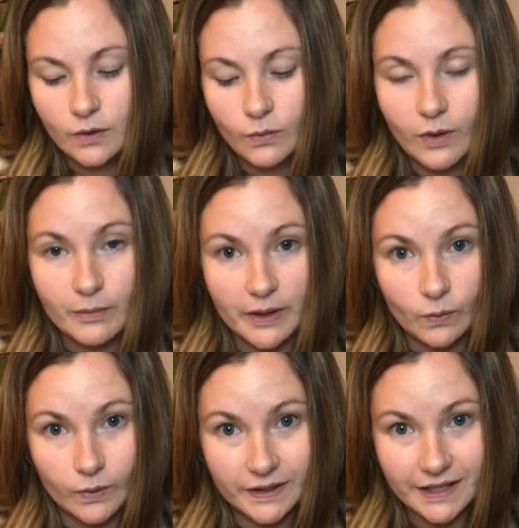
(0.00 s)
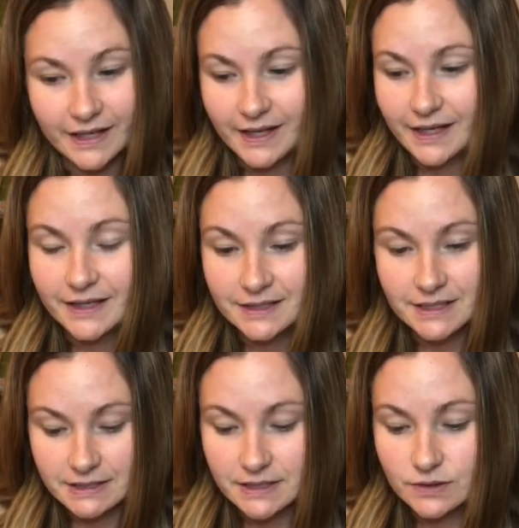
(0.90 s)
while my working hand
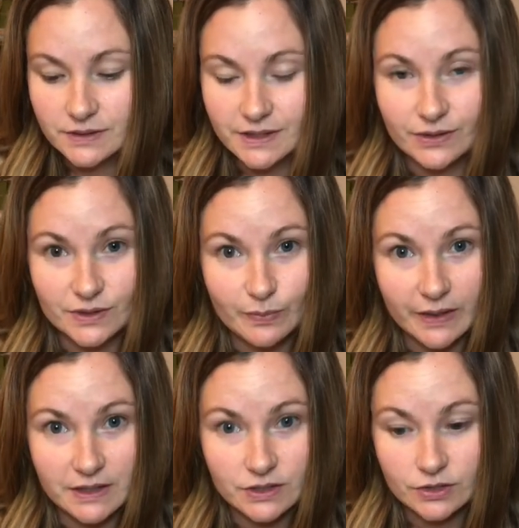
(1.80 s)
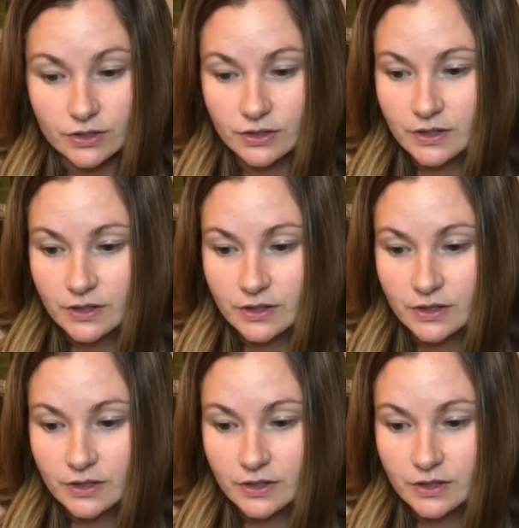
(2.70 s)
is using those pincer